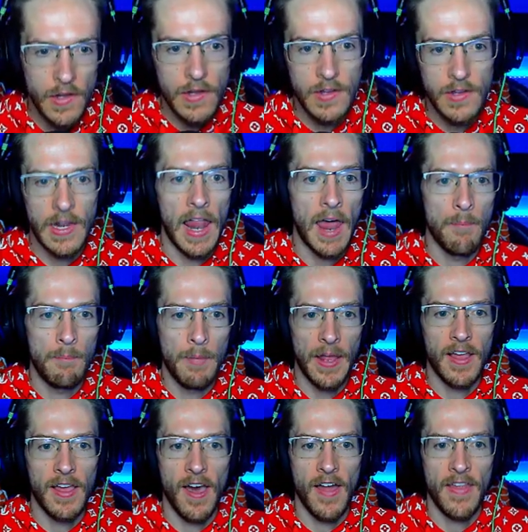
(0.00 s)
Yeah,
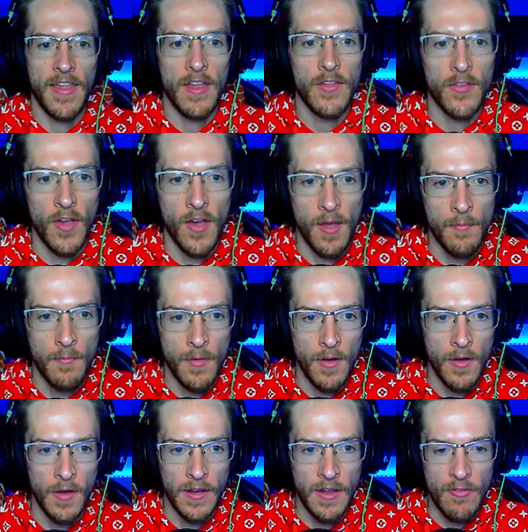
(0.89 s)
big cut that time.
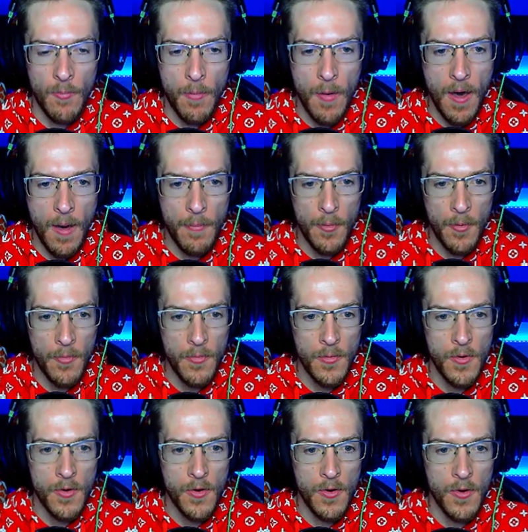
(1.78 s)
Another purple.
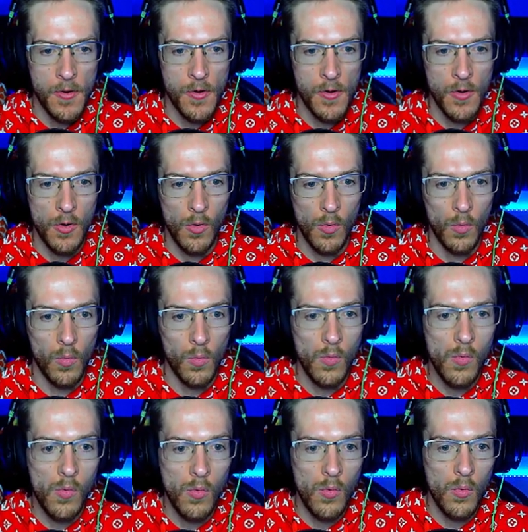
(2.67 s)

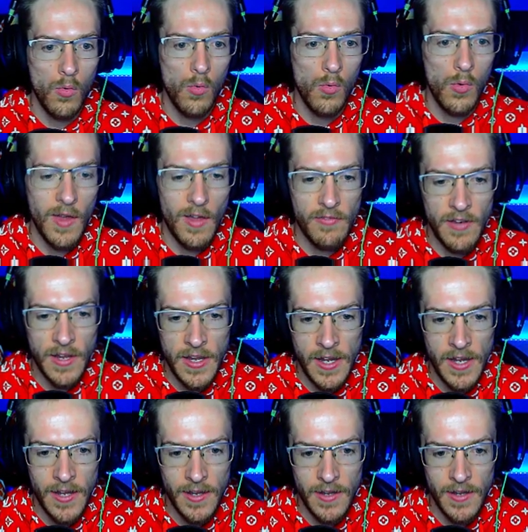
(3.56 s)
Ooh, lovely.